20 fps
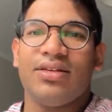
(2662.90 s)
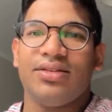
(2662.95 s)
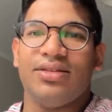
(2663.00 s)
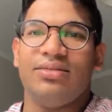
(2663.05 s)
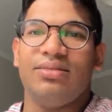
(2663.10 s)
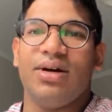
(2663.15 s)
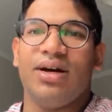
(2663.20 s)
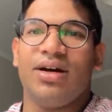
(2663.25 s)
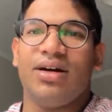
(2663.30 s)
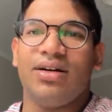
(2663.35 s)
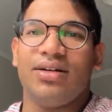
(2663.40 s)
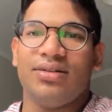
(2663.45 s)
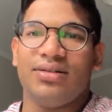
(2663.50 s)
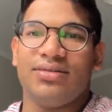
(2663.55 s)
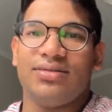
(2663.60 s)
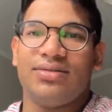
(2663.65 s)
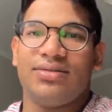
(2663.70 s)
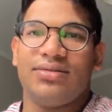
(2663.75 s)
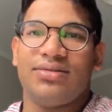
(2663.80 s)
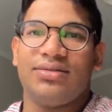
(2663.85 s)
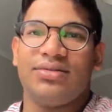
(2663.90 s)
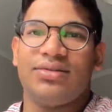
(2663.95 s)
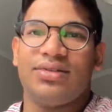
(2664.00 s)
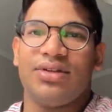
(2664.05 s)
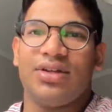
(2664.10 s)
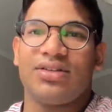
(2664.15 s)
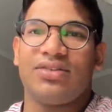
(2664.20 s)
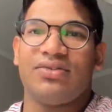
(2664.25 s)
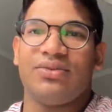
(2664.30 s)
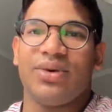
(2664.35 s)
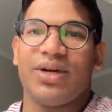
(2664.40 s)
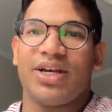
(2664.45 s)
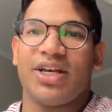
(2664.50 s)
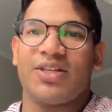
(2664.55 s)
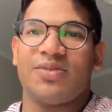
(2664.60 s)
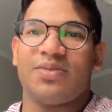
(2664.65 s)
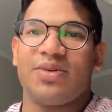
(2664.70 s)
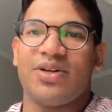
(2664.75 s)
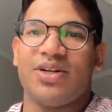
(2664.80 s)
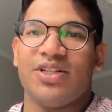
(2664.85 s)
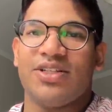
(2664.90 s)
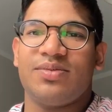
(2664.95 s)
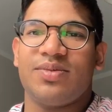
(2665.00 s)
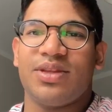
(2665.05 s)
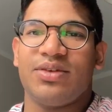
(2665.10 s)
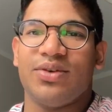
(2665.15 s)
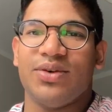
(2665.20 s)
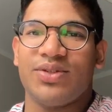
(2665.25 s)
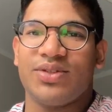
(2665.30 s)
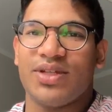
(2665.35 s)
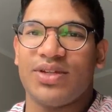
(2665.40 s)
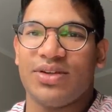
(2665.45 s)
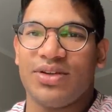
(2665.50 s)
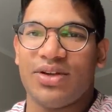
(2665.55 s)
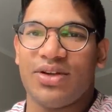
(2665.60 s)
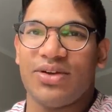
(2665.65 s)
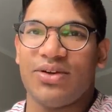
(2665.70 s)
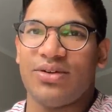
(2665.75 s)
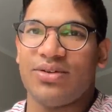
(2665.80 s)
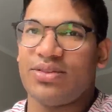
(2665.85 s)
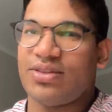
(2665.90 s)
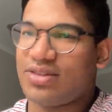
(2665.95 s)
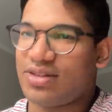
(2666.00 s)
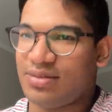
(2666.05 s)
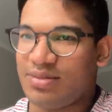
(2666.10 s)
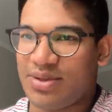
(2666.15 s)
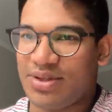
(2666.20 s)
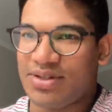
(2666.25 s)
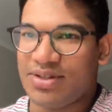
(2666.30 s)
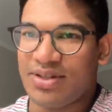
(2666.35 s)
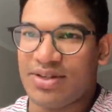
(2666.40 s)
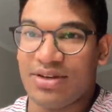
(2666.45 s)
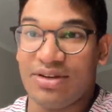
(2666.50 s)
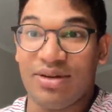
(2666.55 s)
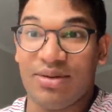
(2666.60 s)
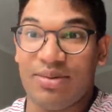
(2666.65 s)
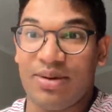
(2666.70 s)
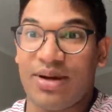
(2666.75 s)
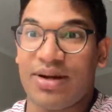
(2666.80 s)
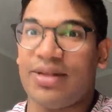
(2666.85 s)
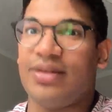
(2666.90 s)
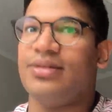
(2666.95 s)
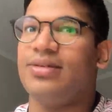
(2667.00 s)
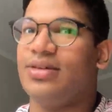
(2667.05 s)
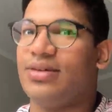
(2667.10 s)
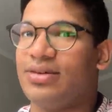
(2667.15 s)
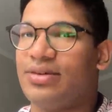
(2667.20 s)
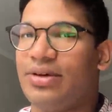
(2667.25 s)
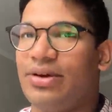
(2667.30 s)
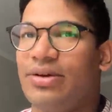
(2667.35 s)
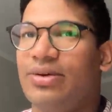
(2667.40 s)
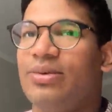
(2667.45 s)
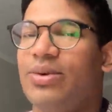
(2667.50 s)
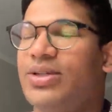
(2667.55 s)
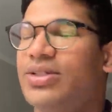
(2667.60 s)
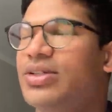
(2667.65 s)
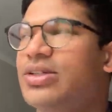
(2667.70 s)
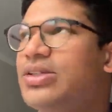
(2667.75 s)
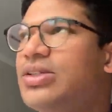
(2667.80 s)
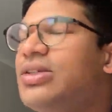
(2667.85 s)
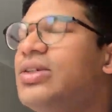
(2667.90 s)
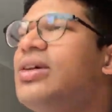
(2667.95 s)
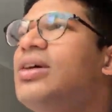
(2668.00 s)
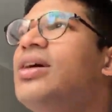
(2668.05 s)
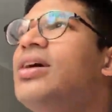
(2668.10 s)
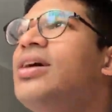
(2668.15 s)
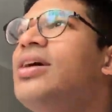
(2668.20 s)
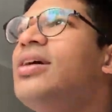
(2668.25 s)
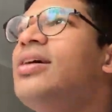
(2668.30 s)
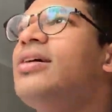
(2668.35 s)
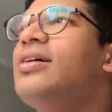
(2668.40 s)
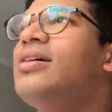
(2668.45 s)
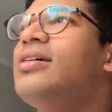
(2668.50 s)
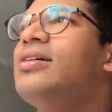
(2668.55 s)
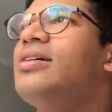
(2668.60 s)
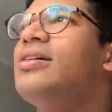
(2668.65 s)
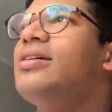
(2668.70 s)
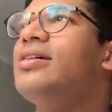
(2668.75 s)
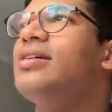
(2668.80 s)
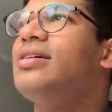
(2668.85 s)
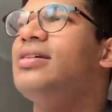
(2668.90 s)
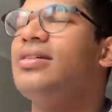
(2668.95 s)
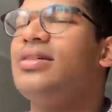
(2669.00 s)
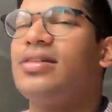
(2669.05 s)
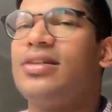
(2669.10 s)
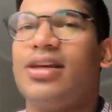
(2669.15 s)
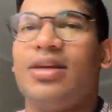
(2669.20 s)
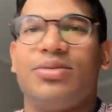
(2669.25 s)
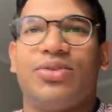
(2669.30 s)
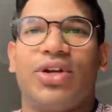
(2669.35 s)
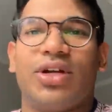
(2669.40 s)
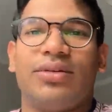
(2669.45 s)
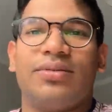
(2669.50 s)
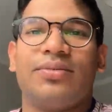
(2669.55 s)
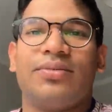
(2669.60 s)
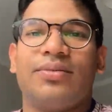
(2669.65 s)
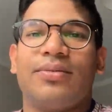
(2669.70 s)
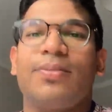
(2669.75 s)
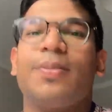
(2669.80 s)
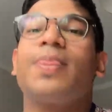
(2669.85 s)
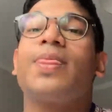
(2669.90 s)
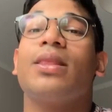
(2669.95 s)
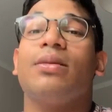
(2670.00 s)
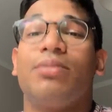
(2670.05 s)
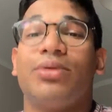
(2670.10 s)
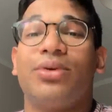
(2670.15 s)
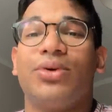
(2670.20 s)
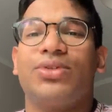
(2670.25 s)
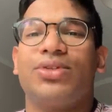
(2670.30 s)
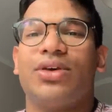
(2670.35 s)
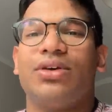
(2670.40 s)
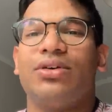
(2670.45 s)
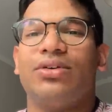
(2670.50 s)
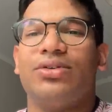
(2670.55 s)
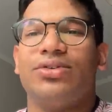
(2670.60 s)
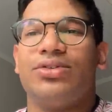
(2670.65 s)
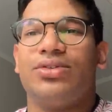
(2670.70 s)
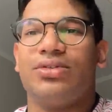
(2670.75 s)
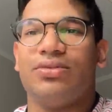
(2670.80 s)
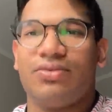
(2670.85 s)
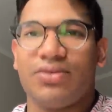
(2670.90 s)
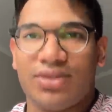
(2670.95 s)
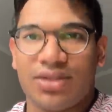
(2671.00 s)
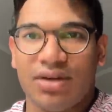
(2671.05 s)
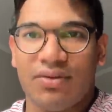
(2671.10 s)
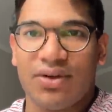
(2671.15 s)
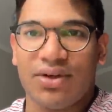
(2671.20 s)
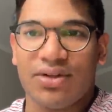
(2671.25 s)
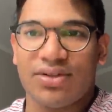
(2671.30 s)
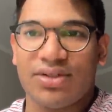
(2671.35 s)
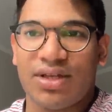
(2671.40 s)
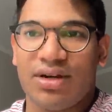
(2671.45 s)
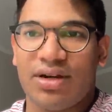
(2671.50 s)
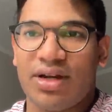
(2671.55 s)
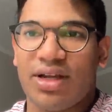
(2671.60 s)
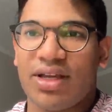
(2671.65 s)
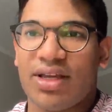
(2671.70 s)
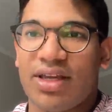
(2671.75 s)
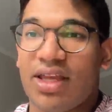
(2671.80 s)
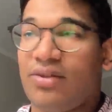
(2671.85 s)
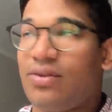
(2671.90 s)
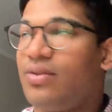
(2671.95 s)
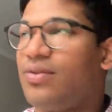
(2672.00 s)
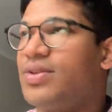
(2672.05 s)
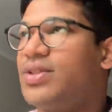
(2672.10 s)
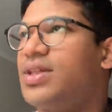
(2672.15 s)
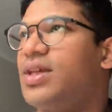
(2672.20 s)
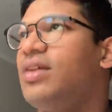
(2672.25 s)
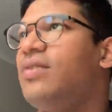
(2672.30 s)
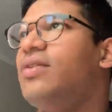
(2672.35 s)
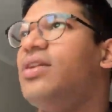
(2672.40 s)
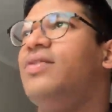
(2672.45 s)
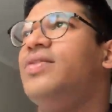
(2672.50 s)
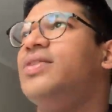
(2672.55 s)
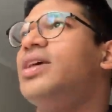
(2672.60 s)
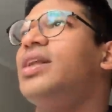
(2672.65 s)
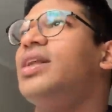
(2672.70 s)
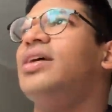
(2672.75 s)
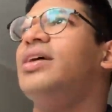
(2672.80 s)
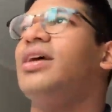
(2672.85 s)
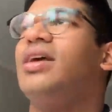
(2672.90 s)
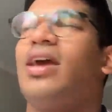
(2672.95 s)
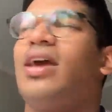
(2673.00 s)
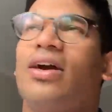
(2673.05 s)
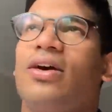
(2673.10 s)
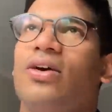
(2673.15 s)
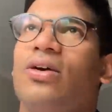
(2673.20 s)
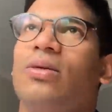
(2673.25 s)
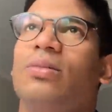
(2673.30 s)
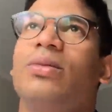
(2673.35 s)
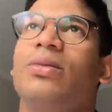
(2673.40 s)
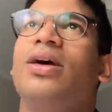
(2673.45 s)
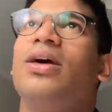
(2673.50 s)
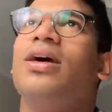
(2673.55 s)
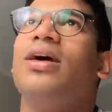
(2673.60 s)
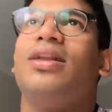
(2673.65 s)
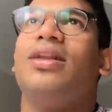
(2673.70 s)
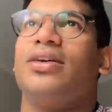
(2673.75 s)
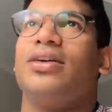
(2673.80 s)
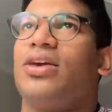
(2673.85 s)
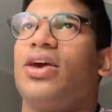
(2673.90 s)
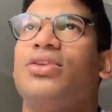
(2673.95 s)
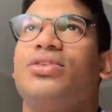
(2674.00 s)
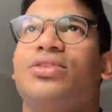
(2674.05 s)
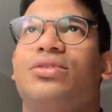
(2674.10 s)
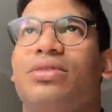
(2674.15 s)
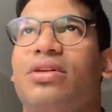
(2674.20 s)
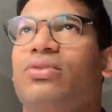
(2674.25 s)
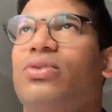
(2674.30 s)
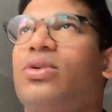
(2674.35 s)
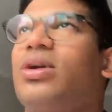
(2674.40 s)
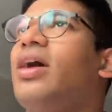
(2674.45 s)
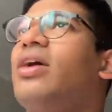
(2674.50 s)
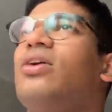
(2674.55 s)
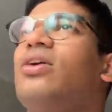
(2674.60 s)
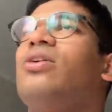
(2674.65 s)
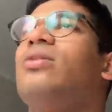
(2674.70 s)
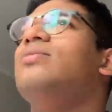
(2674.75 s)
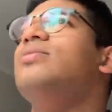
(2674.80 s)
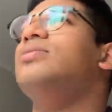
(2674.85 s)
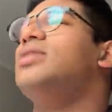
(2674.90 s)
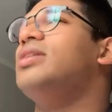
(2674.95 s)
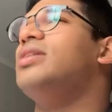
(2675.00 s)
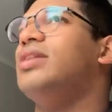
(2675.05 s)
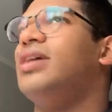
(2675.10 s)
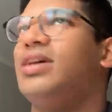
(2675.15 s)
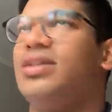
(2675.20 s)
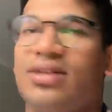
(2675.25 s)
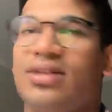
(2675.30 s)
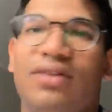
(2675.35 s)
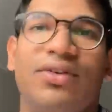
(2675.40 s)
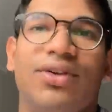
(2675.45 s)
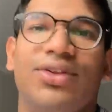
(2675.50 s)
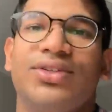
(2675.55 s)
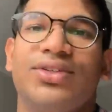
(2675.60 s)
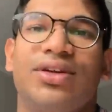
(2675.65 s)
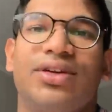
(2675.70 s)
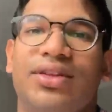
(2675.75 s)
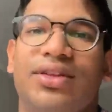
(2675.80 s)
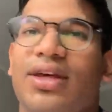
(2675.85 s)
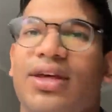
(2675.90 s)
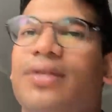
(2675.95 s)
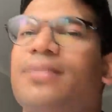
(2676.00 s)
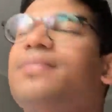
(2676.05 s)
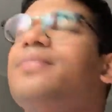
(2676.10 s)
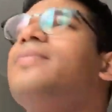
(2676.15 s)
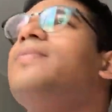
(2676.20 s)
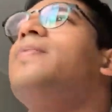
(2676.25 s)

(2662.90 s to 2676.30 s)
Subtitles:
Jamal. Lots of work experience, but they all said no. The computer said no, apparently. Oh no, what do you do? Keep trying. But also, start volunteering, even if it's at like a care home. Like, go to 3-4 care homes and like start volunteering there.